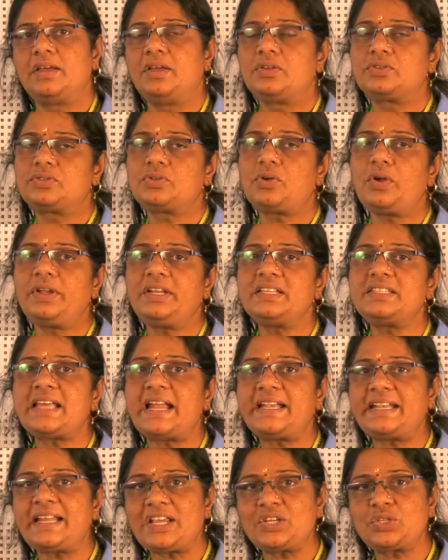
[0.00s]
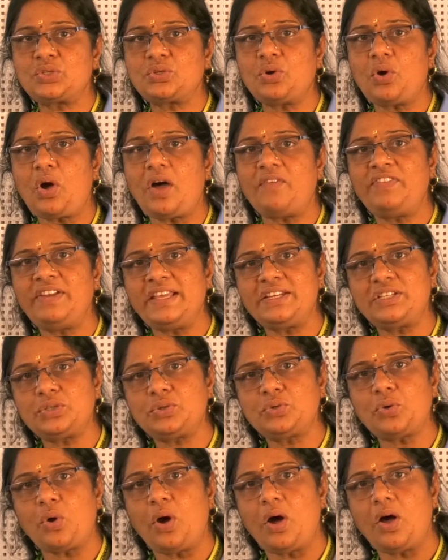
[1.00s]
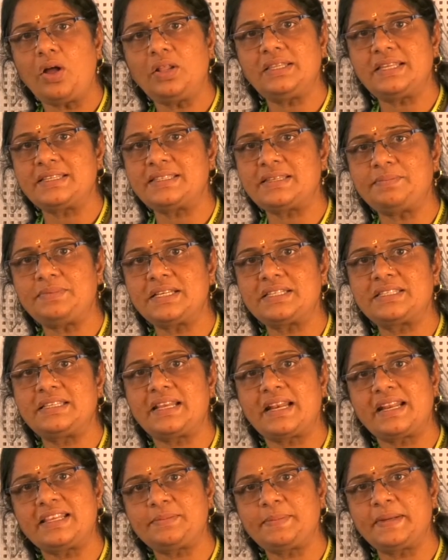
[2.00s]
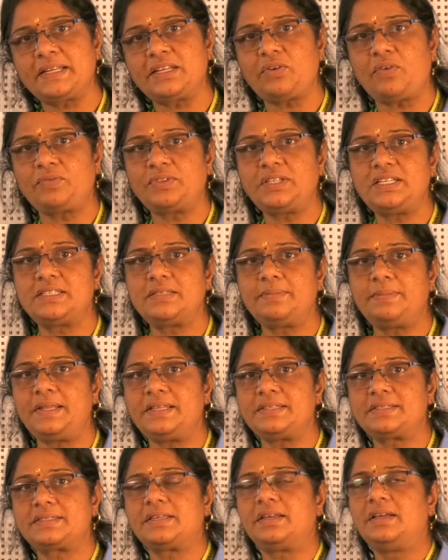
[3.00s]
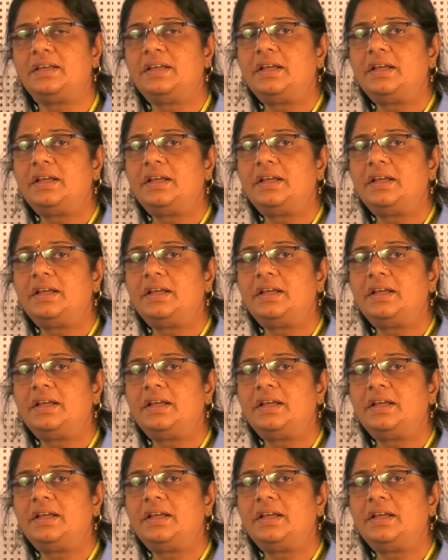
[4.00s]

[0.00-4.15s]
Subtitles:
So it is attached to, affiliated to all the subjects irrespective of the disciplines,